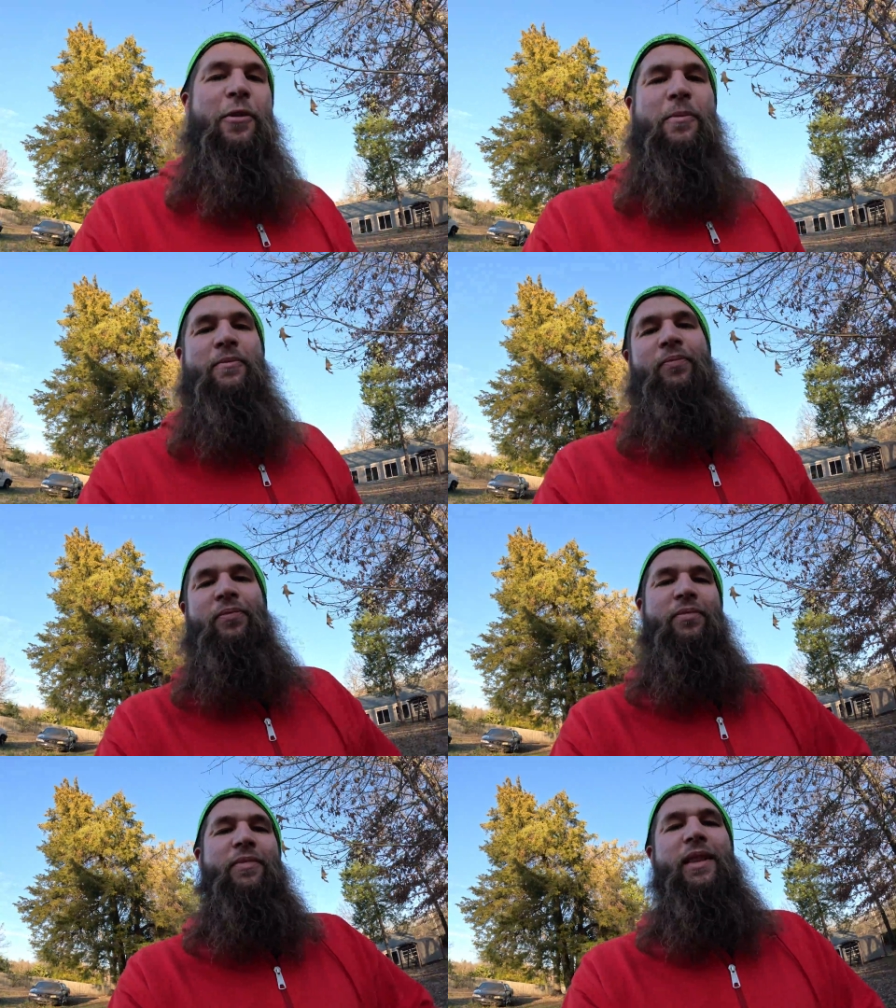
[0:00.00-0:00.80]
know,
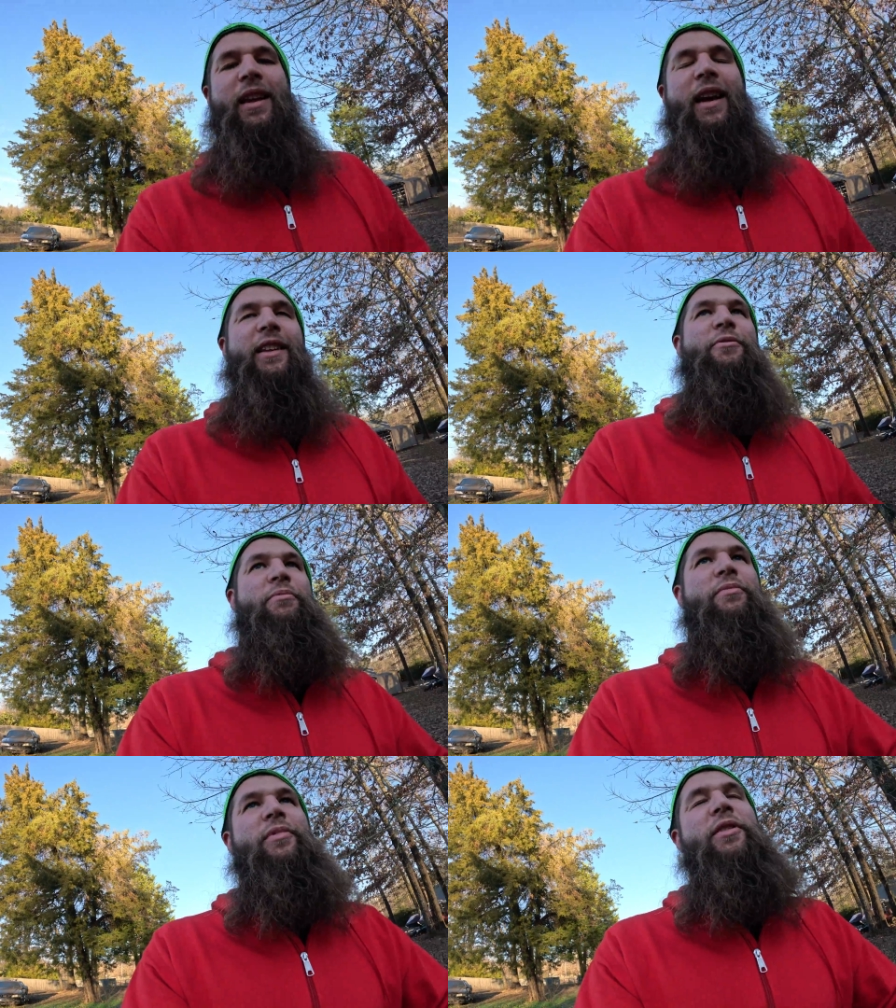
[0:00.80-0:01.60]
I, you,
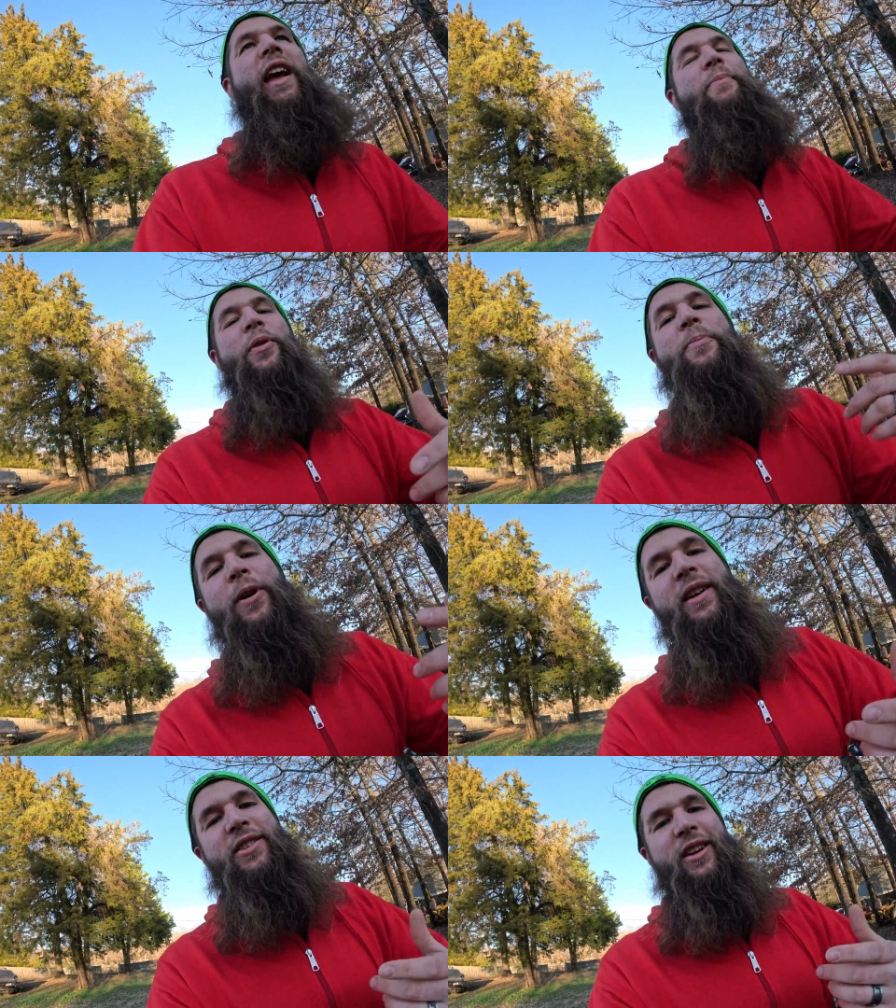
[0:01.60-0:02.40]
can't put a
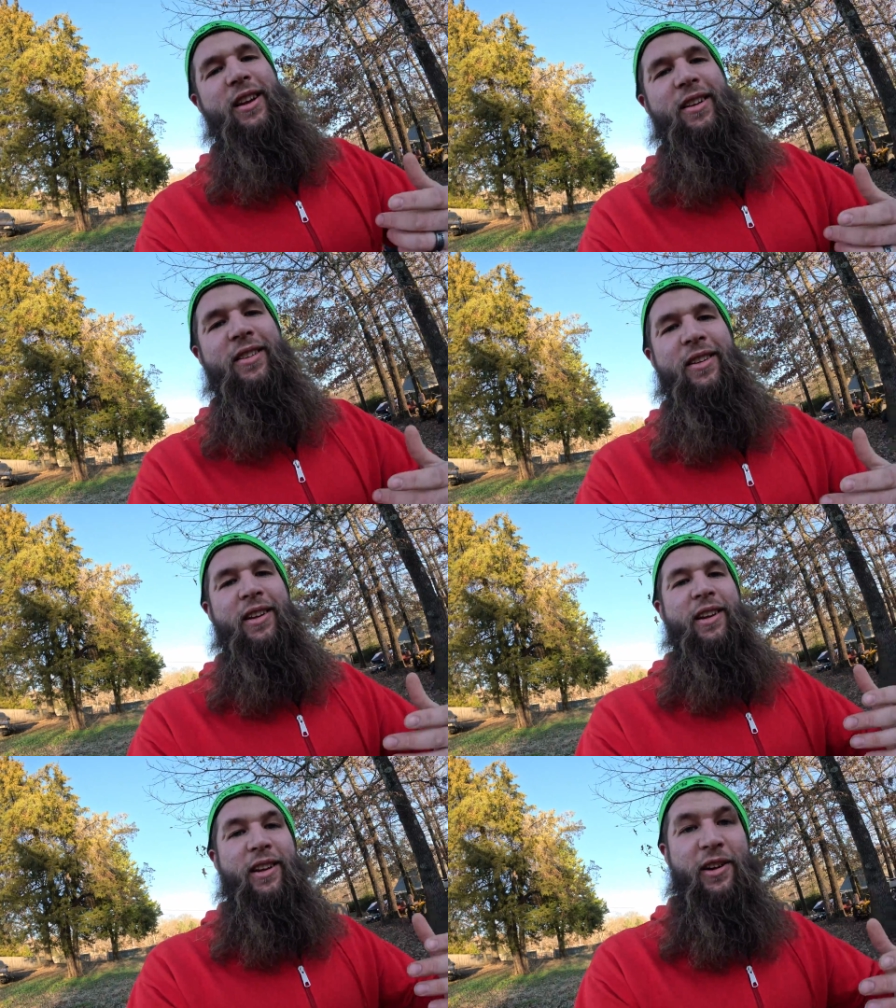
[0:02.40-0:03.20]
price on,
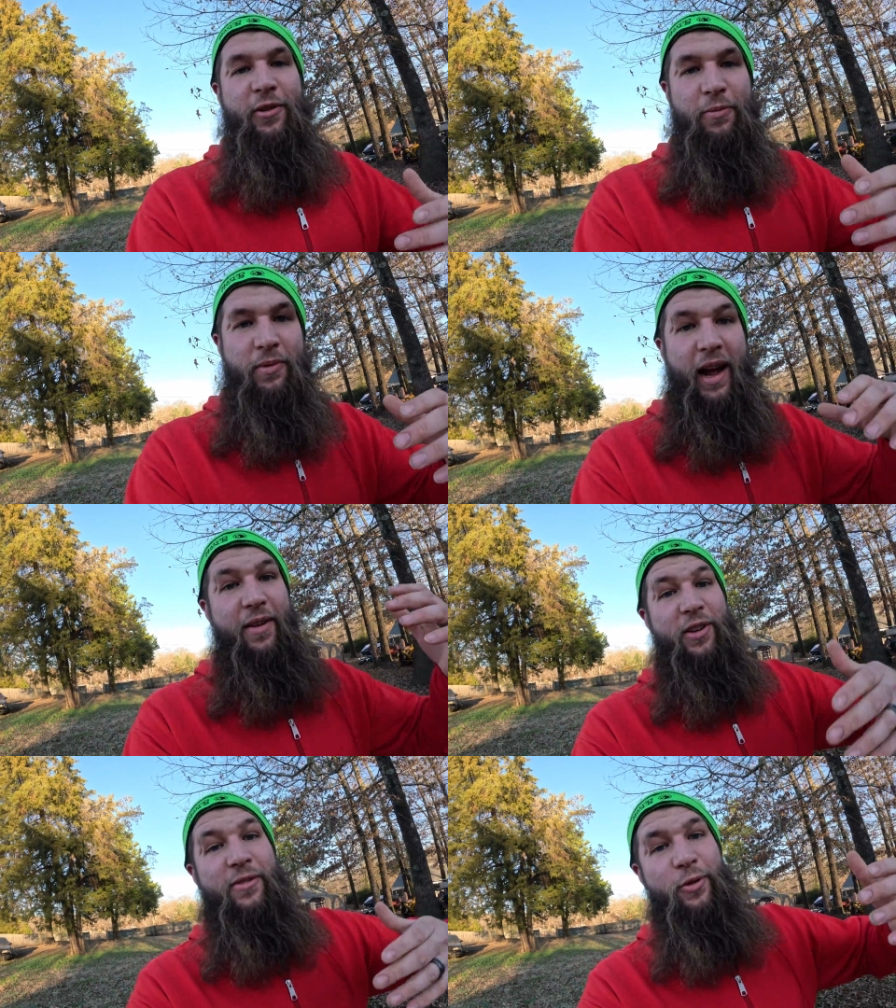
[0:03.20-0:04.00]
you know,
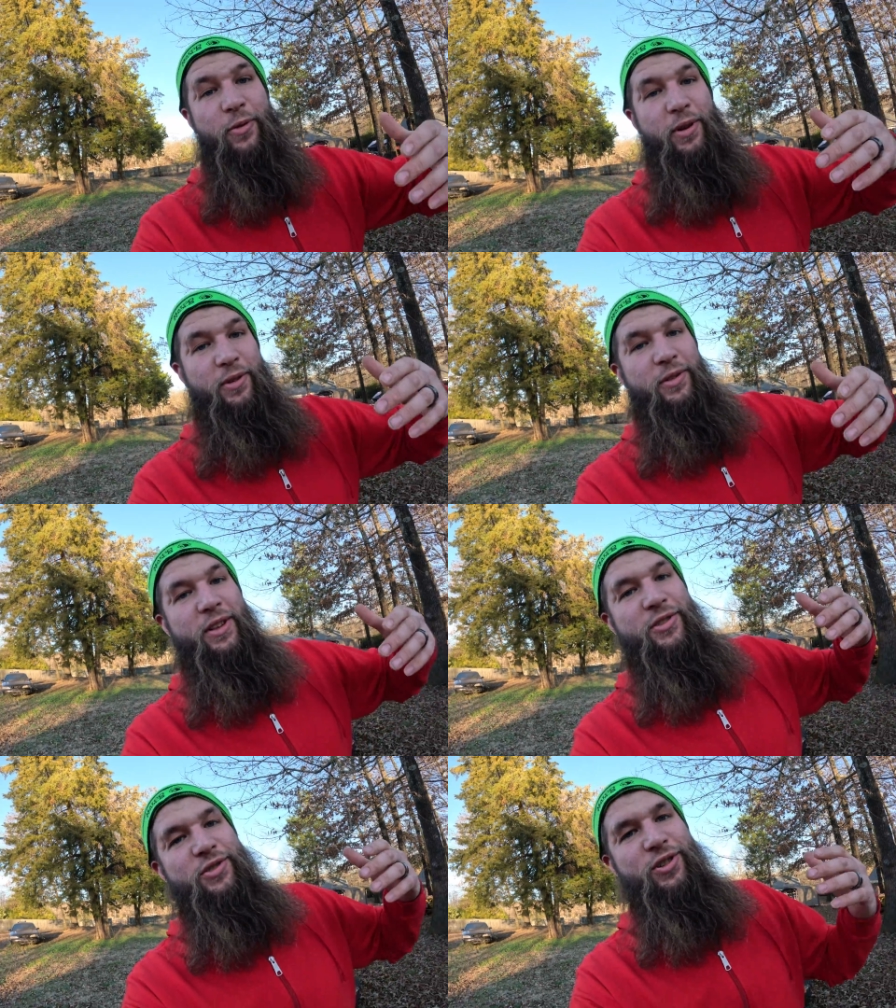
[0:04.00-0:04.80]
having a four-wheeler
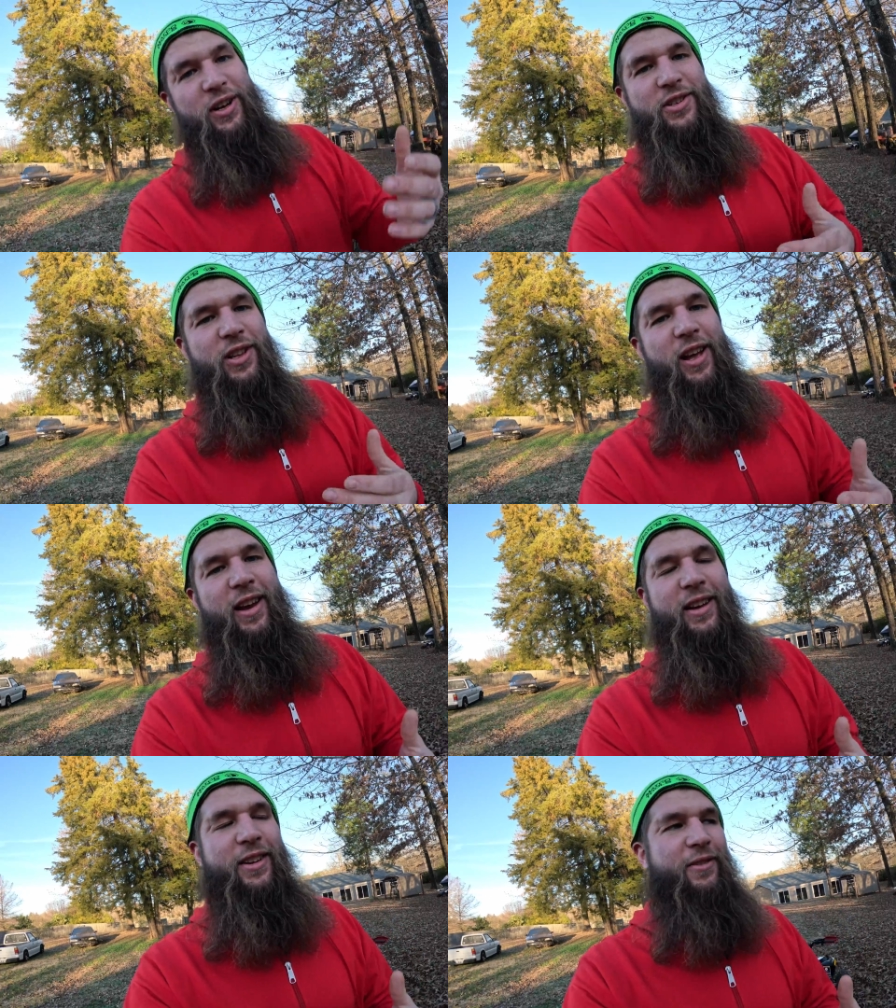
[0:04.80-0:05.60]
that's just
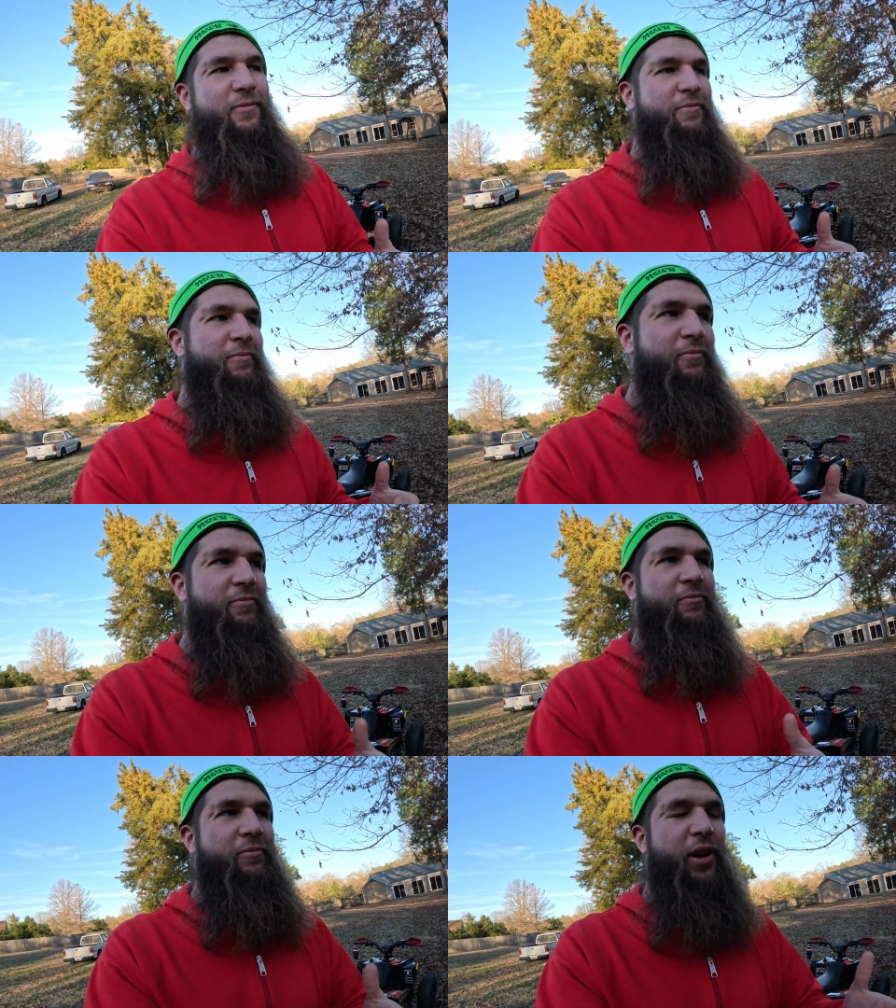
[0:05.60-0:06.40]
like
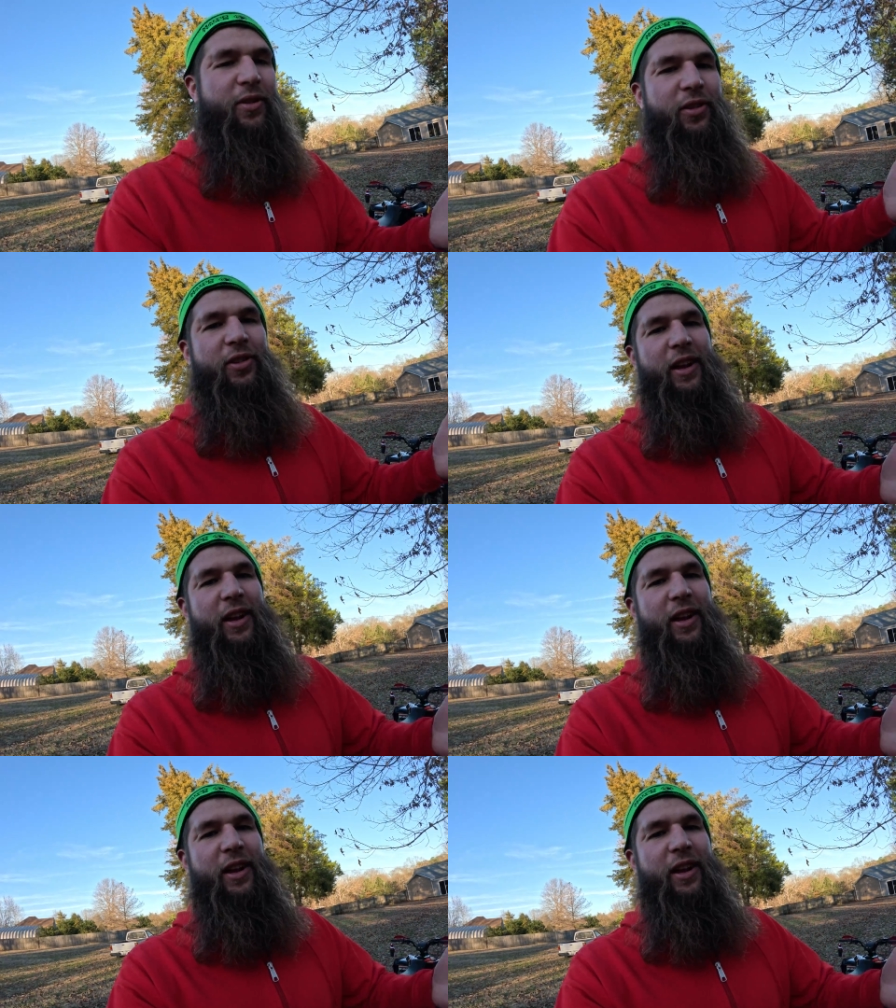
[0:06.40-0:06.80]
yours.